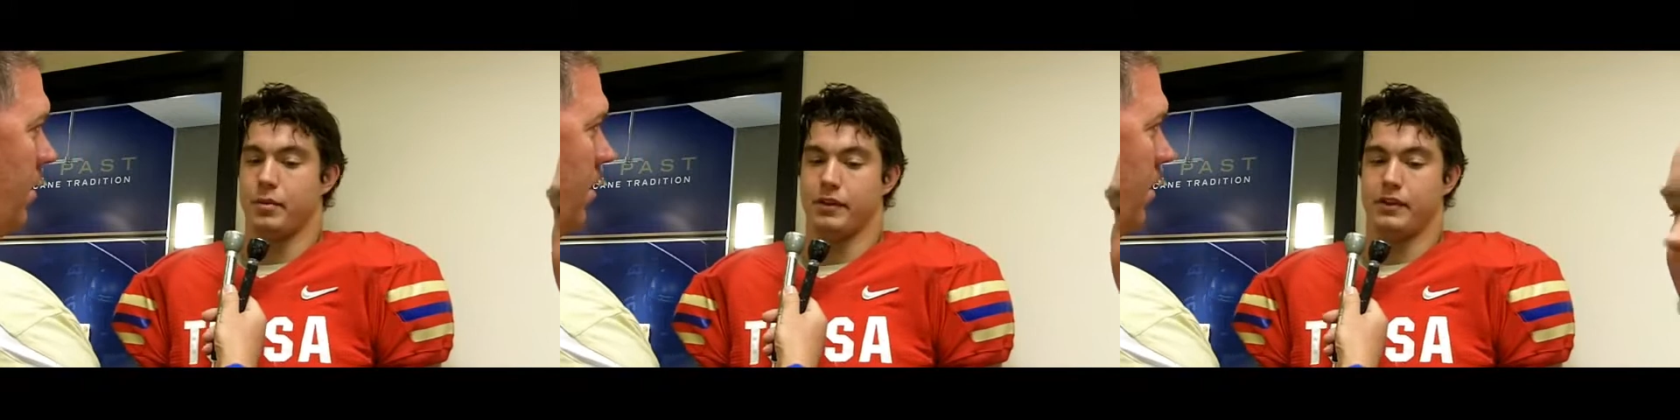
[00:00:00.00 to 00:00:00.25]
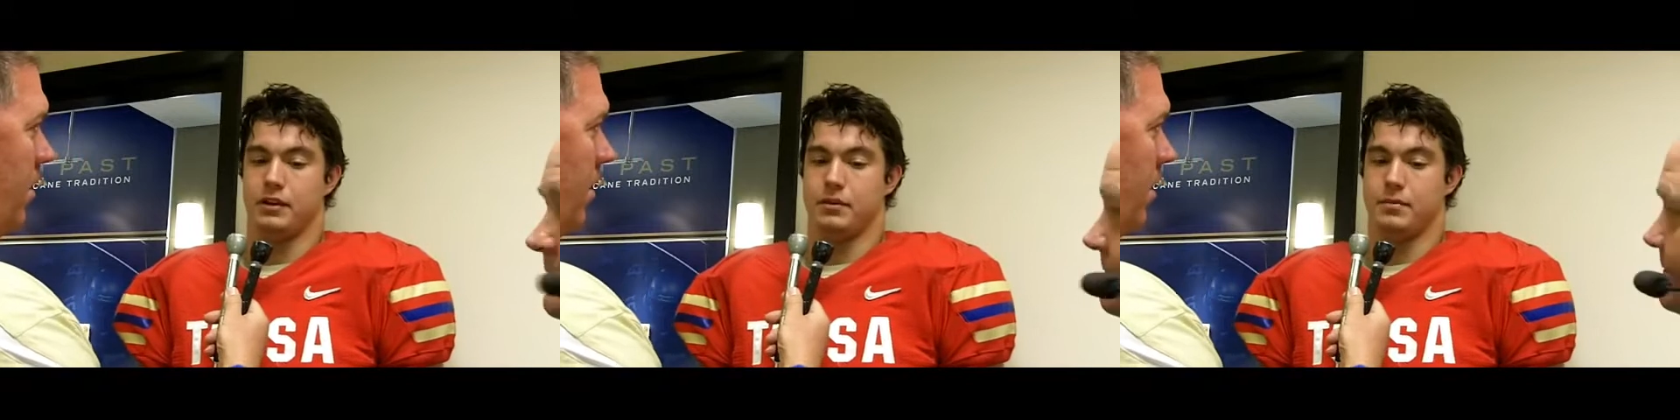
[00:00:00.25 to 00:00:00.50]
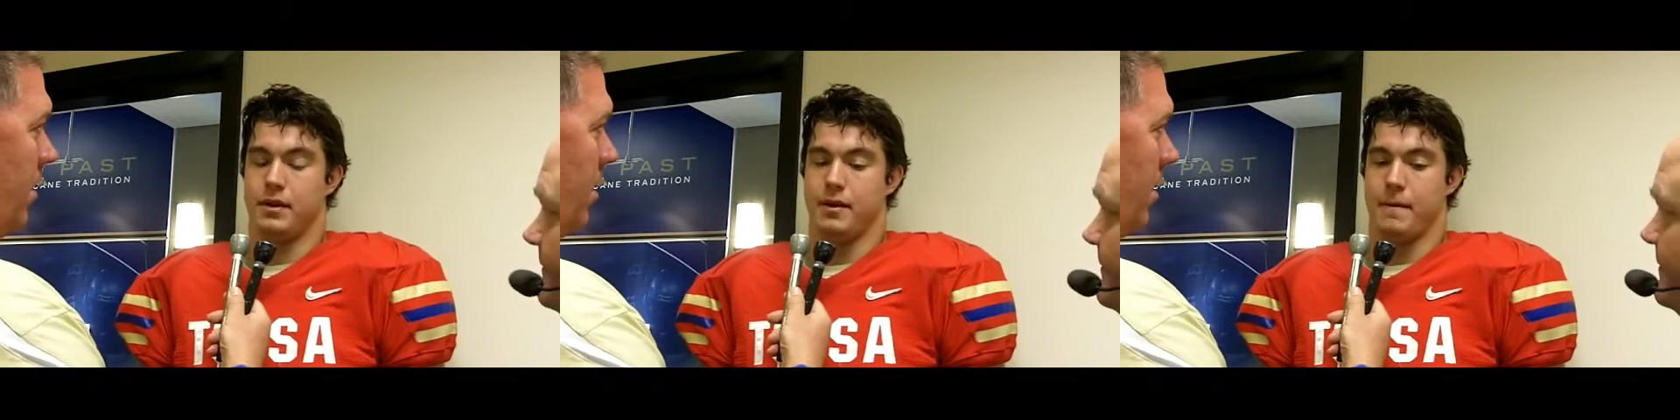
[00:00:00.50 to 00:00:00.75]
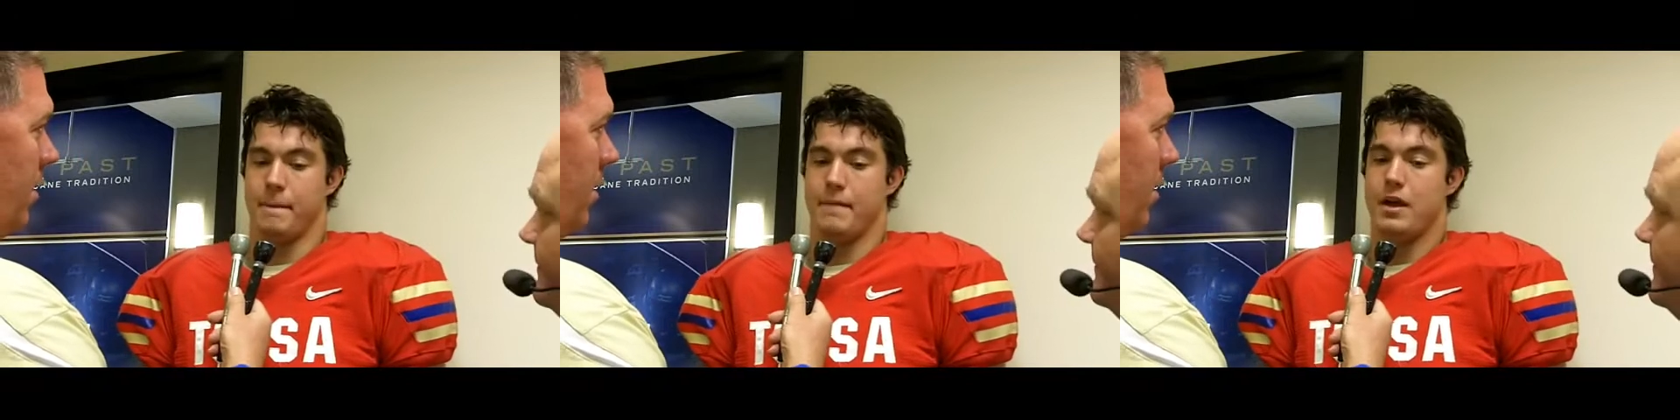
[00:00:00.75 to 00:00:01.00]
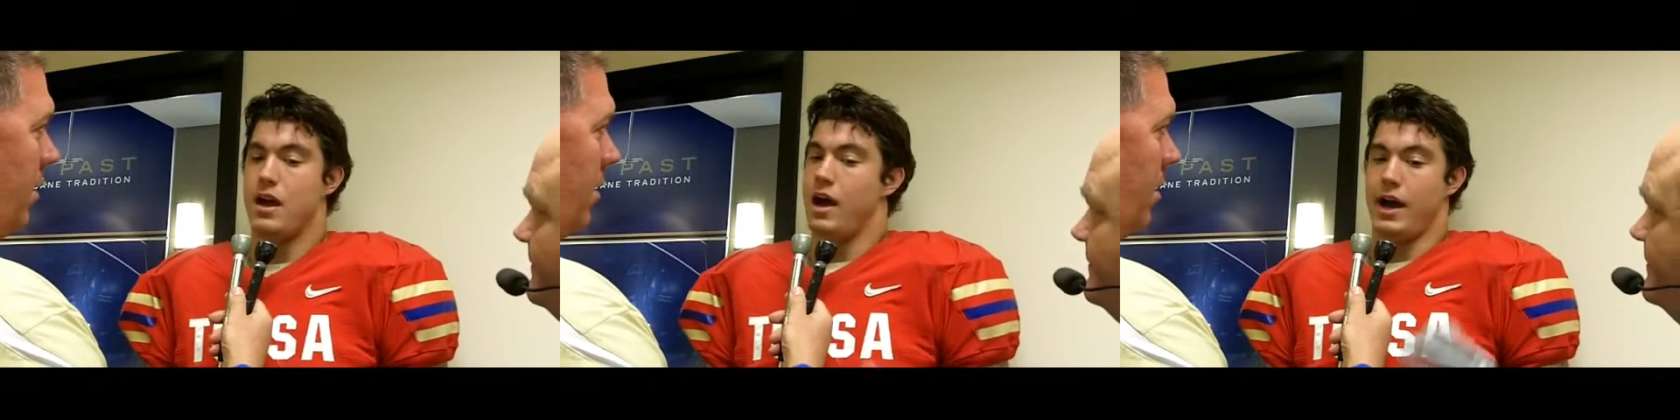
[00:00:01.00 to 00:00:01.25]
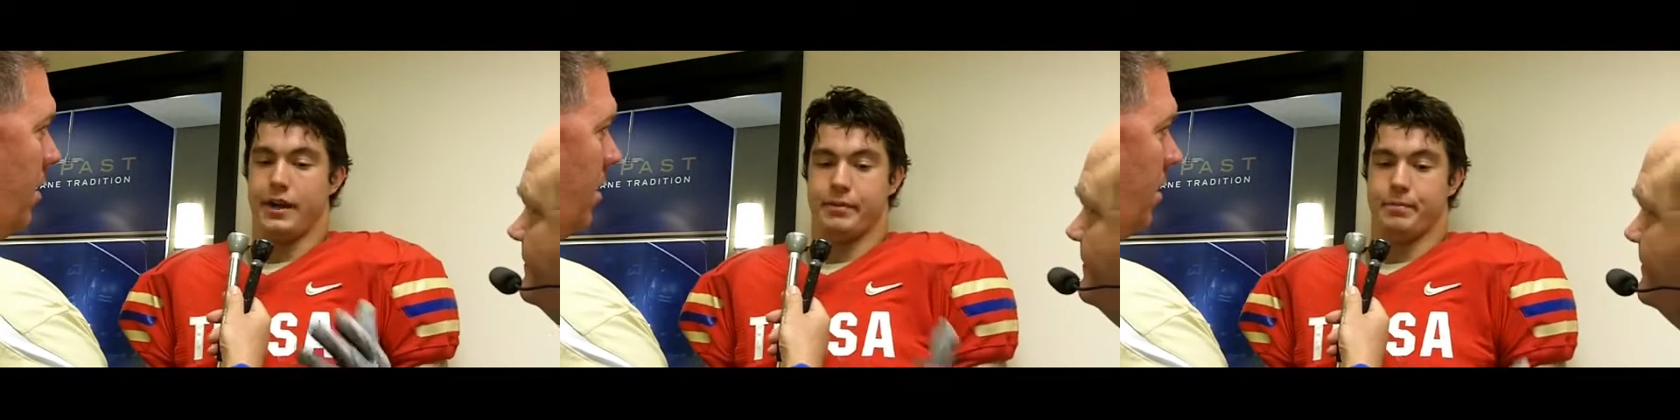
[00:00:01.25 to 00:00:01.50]
about this, but um,
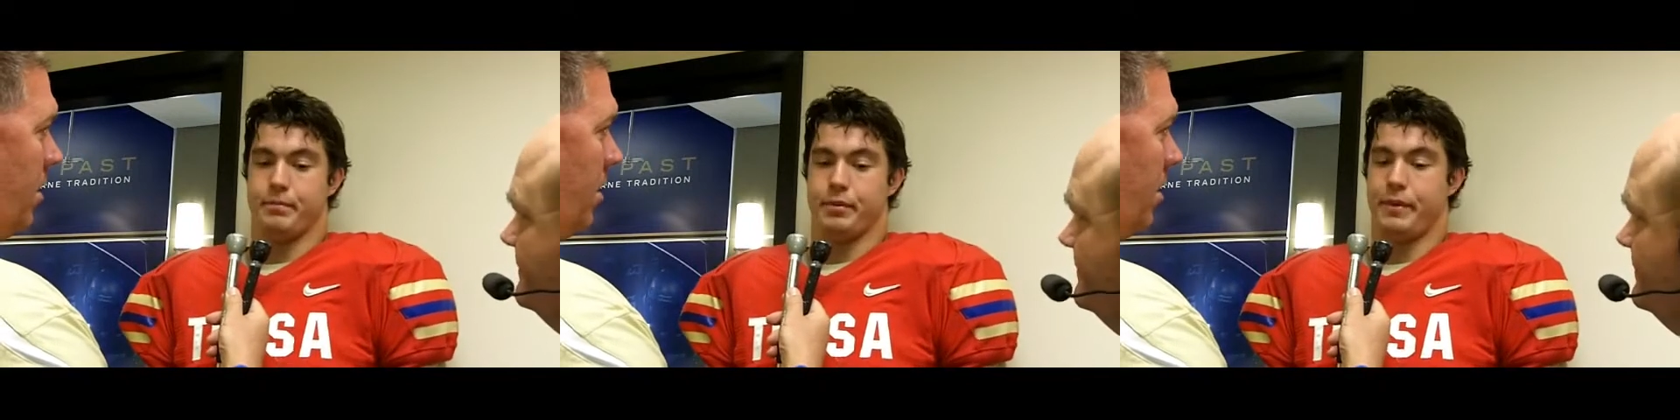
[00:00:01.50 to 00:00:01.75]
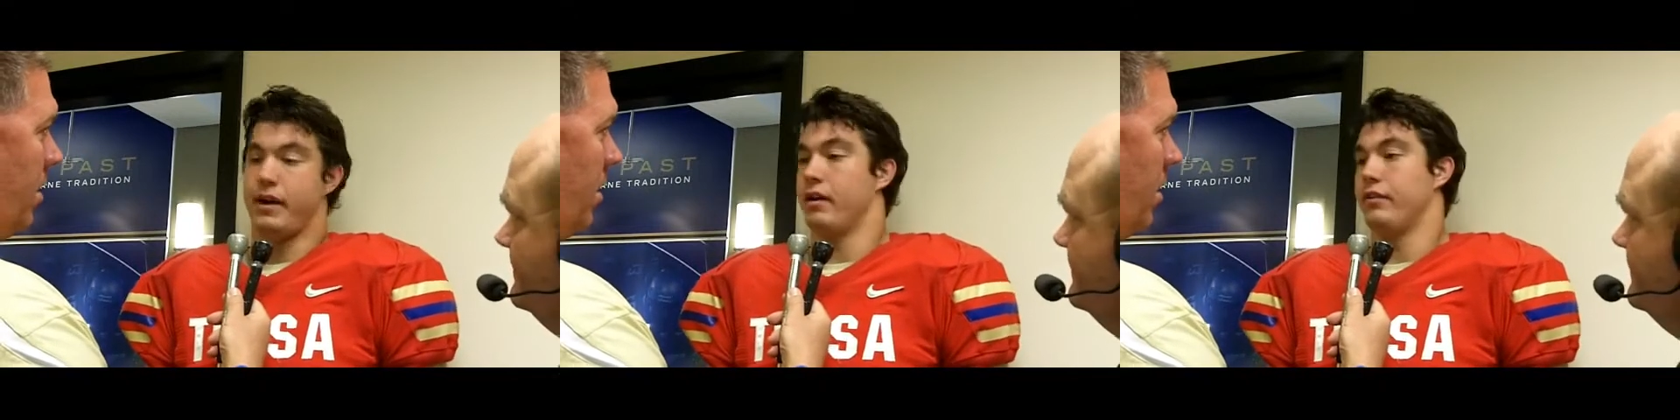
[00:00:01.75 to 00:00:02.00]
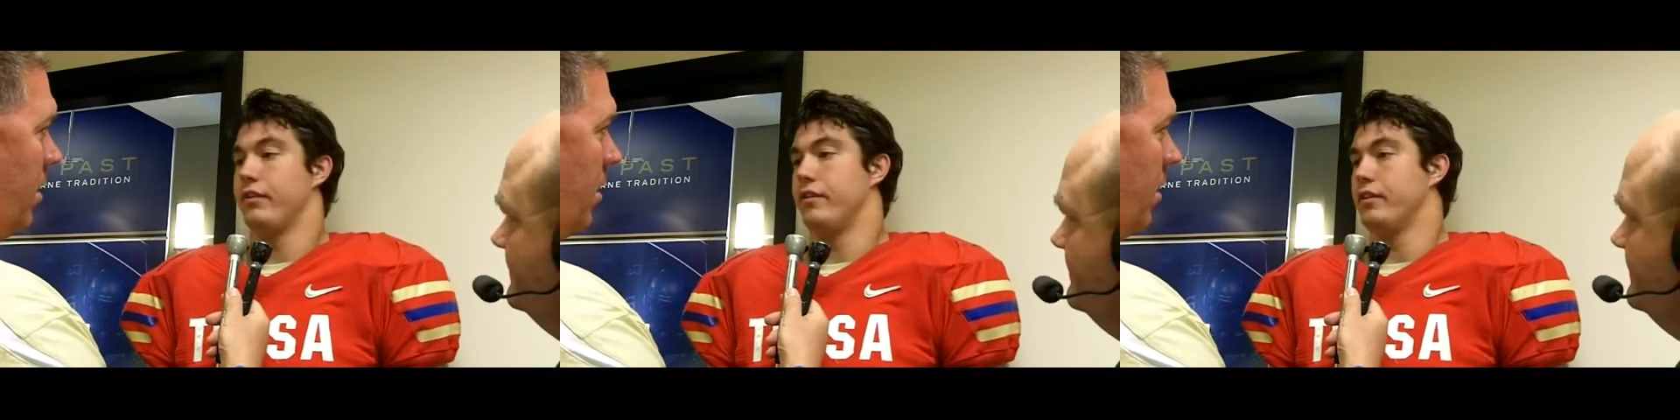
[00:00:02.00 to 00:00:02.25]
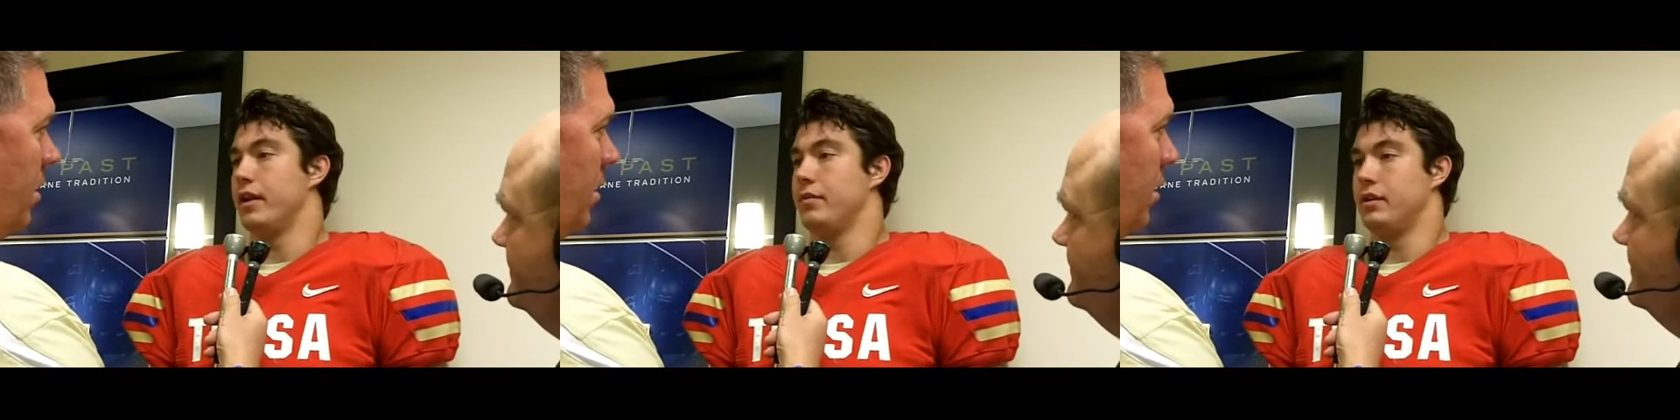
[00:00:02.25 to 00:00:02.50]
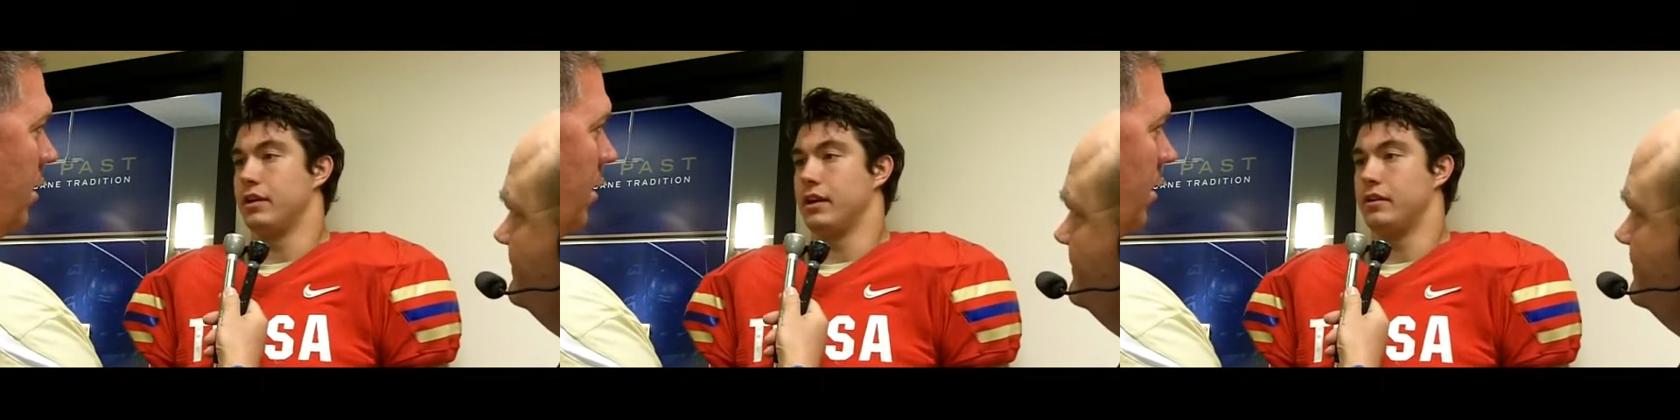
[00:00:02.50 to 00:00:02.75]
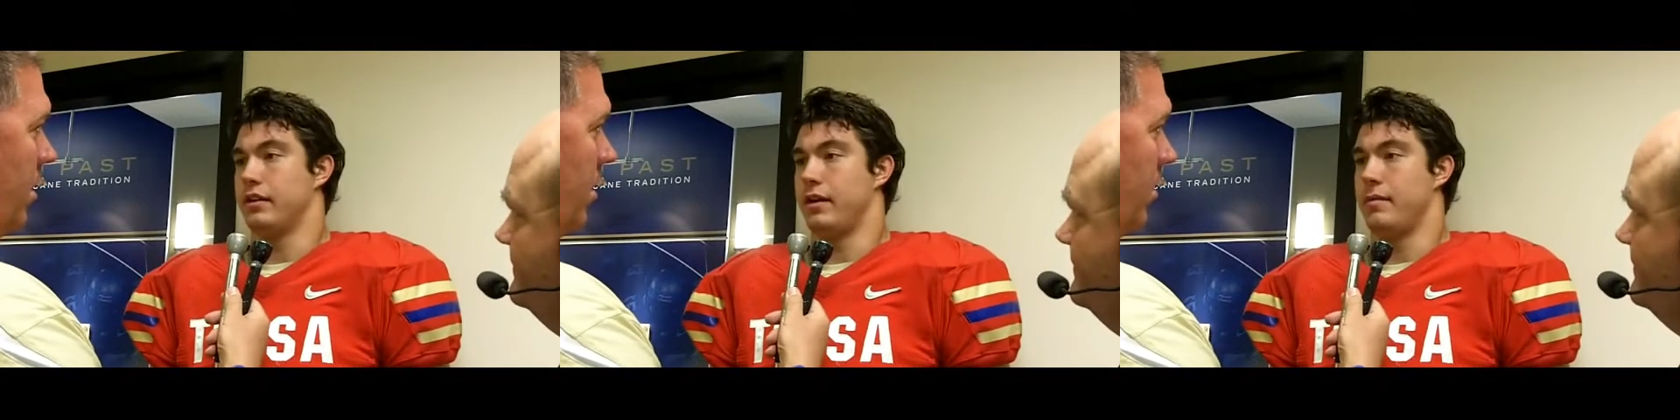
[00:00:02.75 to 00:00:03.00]
I prepare for every game the
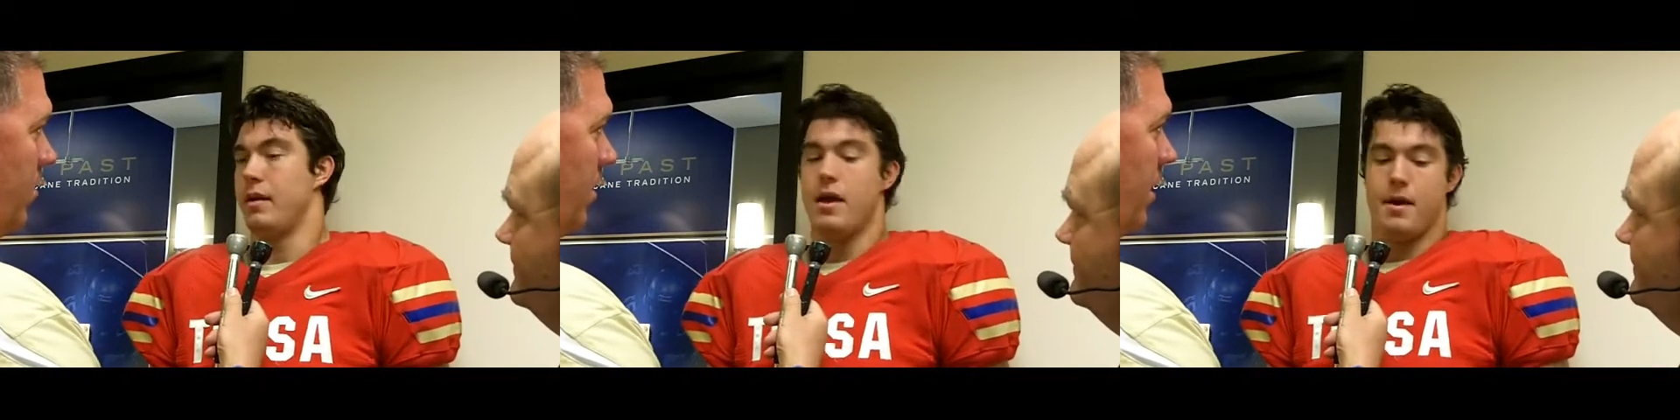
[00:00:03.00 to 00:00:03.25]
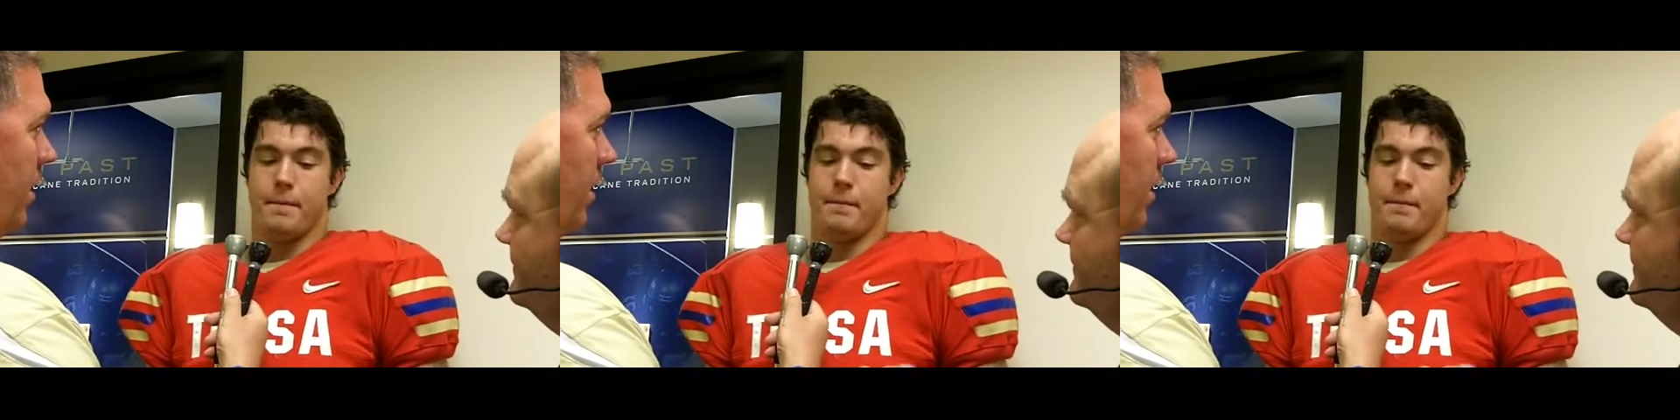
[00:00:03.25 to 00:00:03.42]
exact same. Right.